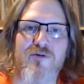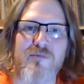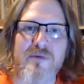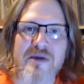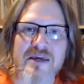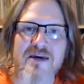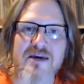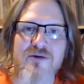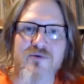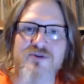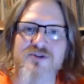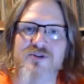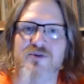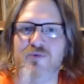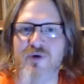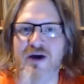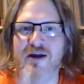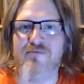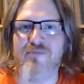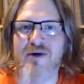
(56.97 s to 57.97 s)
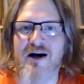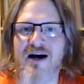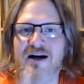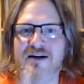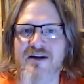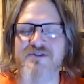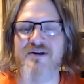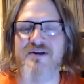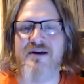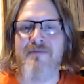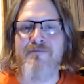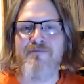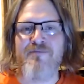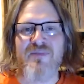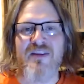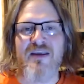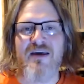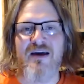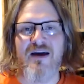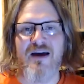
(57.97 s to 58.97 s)
me it was the Redbox,
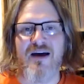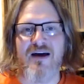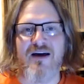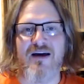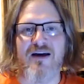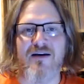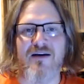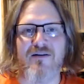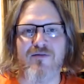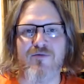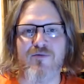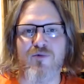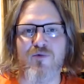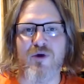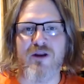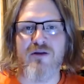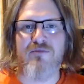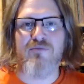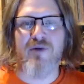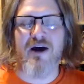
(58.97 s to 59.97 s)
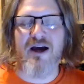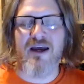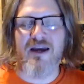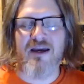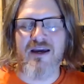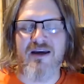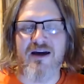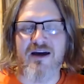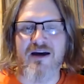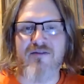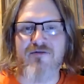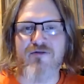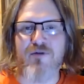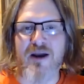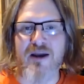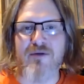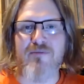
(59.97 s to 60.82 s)
written by Frank